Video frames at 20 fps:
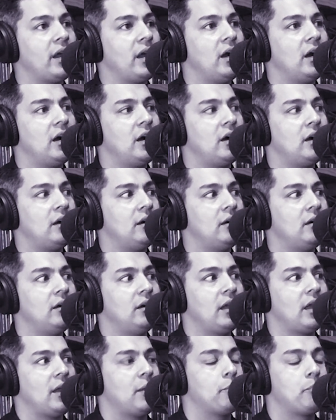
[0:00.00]
So,
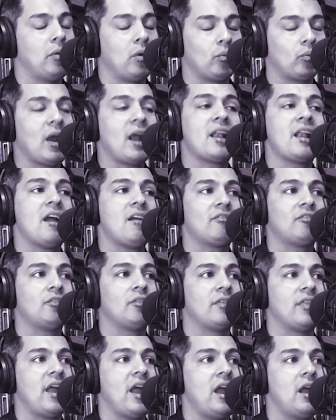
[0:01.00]
but right
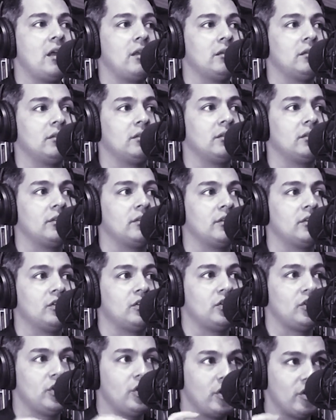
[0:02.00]
after that,
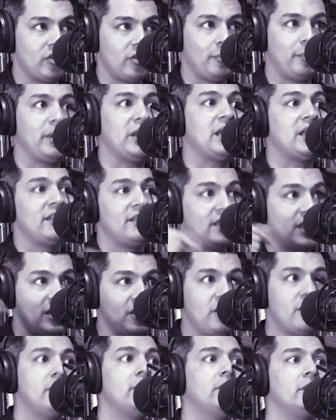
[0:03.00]
you hear the beat, and then
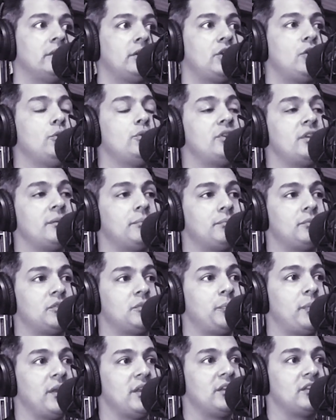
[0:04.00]
you hear Q-Tip
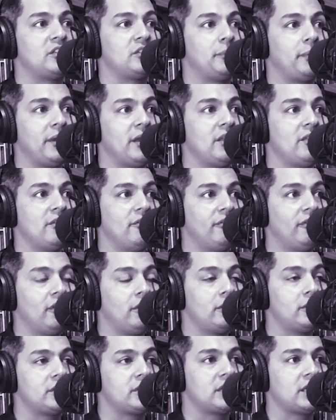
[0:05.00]
spit in the
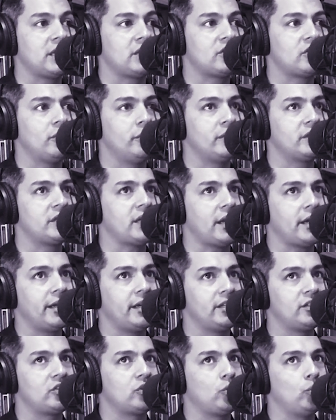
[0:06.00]
verse. So it's like,
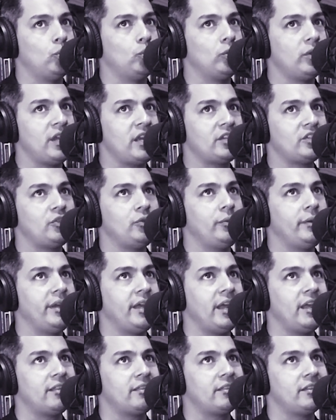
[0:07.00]
it's cool that you
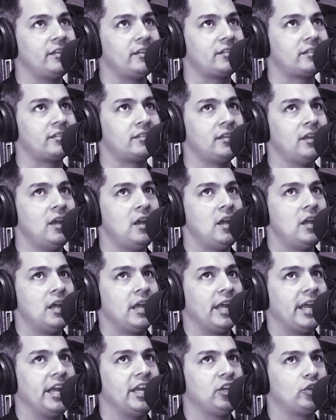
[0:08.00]
get this
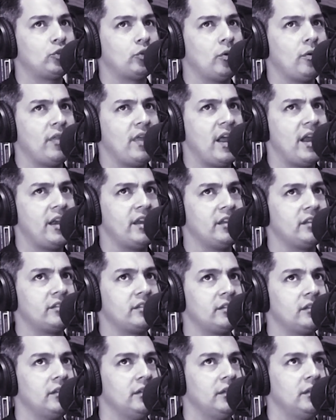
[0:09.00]
intro that
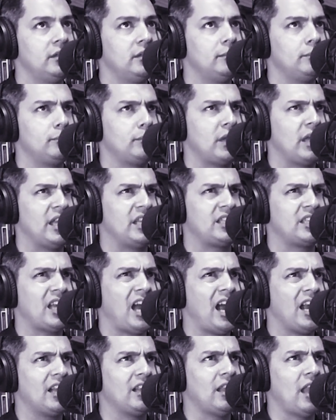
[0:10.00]
is, it's
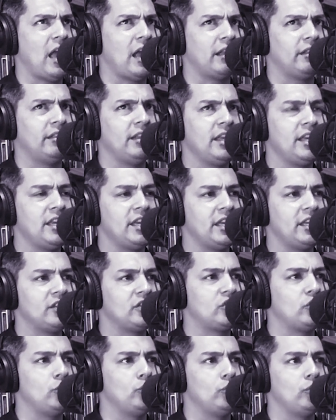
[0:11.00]
kind of like leading
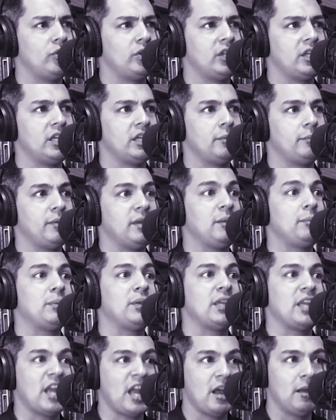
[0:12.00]
into the
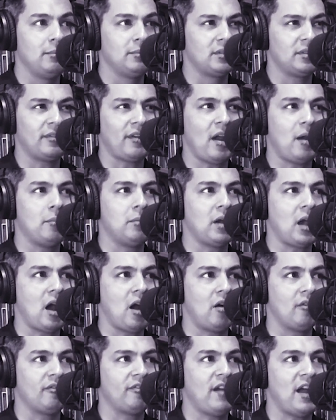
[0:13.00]
BPMs of
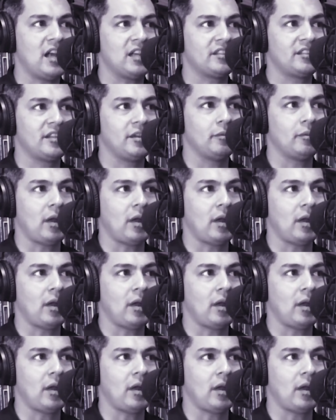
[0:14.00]
how fast